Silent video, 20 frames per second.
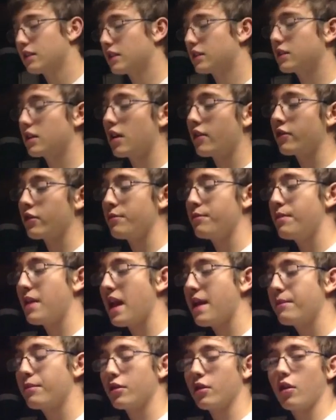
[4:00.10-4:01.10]
it's covered in
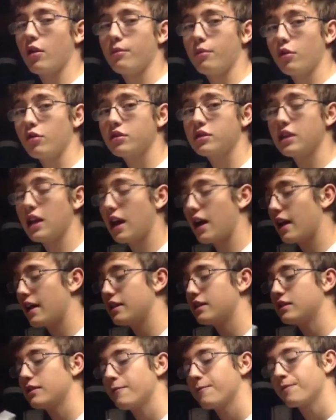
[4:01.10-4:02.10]
paper on both
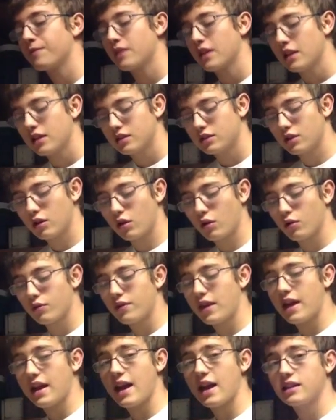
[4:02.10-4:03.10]
sides, so
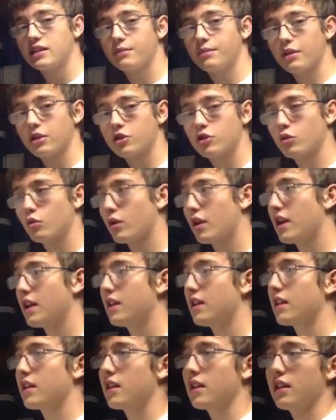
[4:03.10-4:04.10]
that adds a bunch of
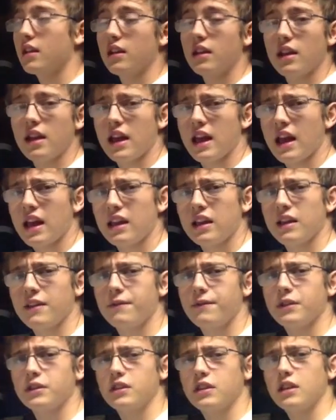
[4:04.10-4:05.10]
weight, and
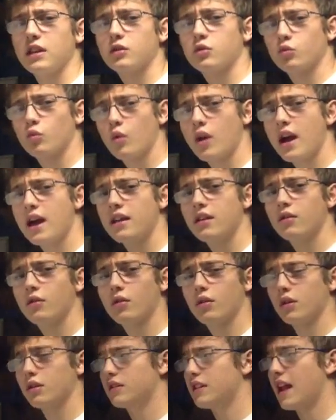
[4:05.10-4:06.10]
if it gets wet
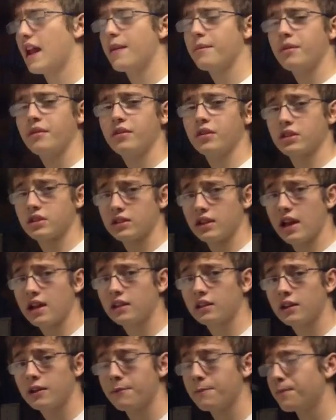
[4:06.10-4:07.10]
or damp even
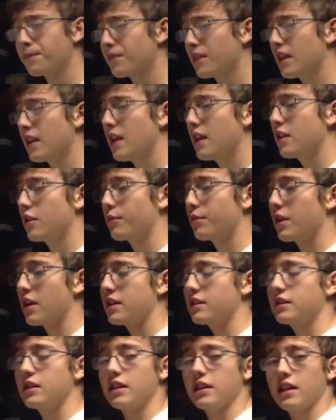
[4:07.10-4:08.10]
slightly, your
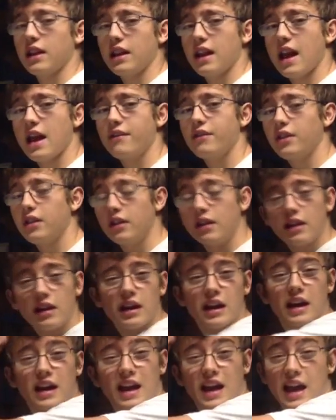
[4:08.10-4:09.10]
is going to get heavy
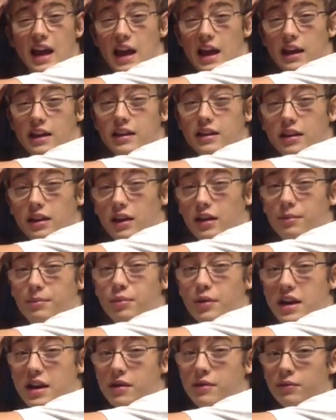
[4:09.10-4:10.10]
and uh,
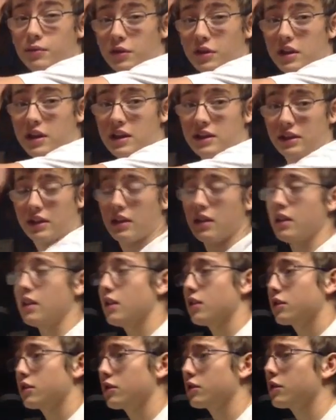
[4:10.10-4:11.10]
break really easy.
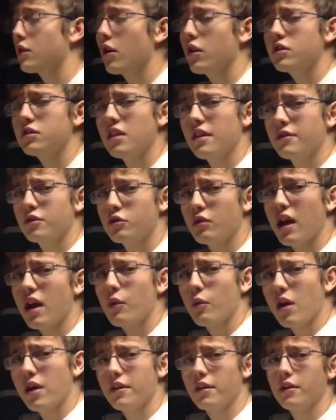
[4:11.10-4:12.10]
So as long as you have dry
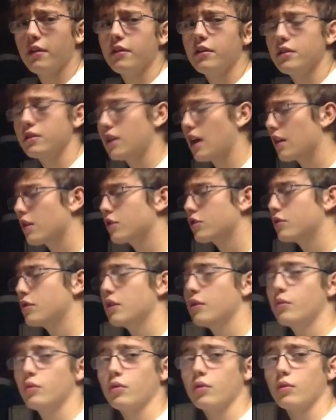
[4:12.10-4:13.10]
weather, Dollar
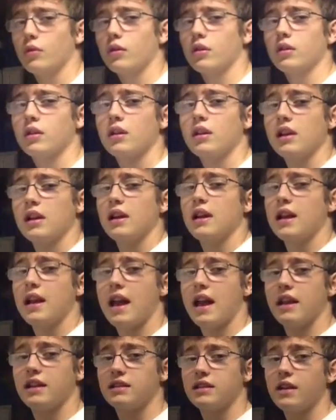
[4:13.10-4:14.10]
Tree will work,
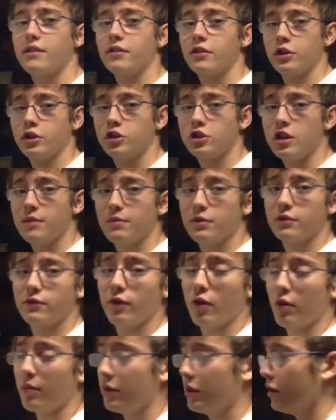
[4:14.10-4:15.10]
and it's definitely the cheapest foam to